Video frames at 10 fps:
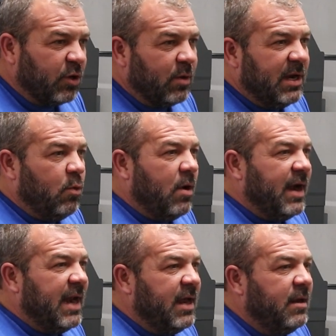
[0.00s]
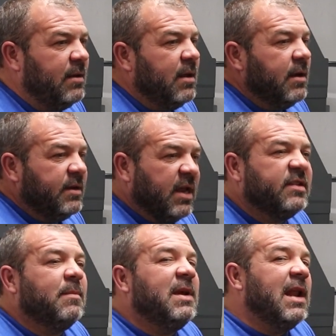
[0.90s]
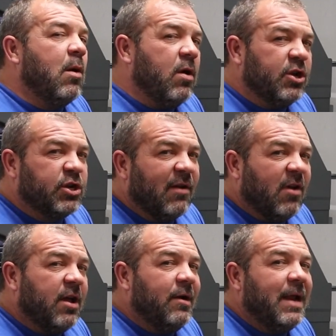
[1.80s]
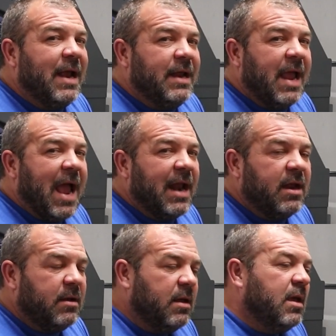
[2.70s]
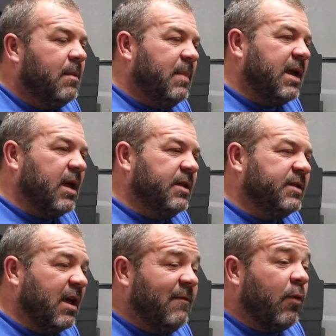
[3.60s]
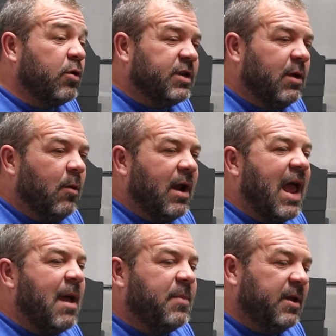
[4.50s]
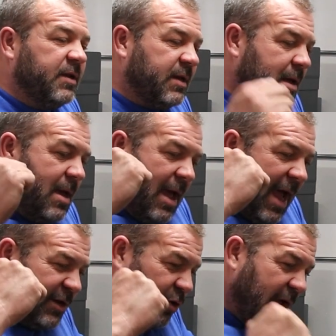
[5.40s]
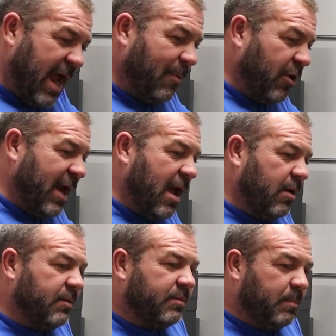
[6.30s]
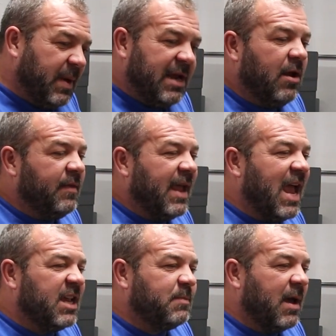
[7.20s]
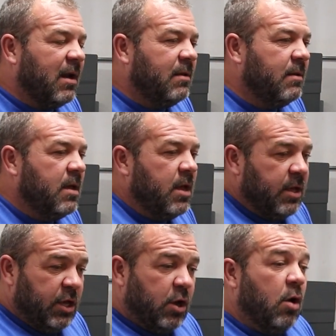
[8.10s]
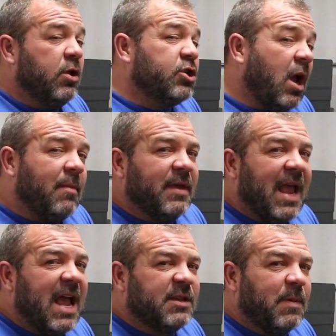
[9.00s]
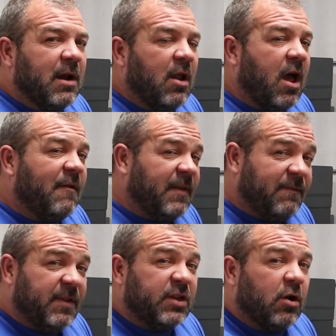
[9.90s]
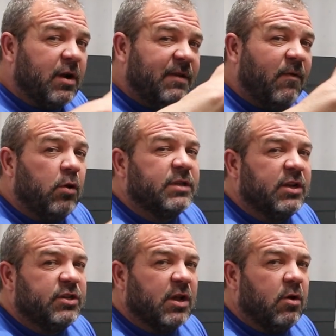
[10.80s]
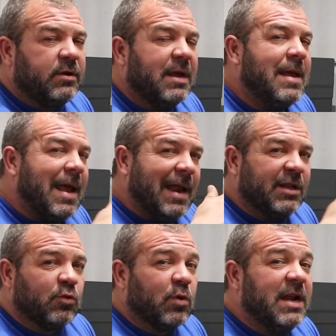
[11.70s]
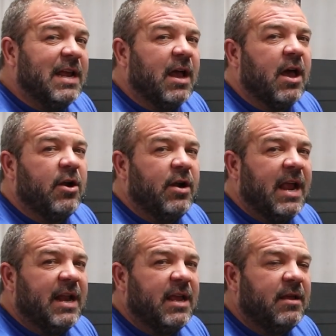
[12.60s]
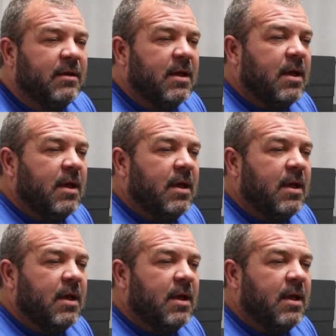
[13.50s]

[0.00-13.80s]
to read 180 doesn't mean I want to shove 180 at it. Because unfortunately what will happen is, as you're hammered down, beating on the gas pedal, you go to chop the gas pedal off, if it's already voltage soaked and it's reading 180,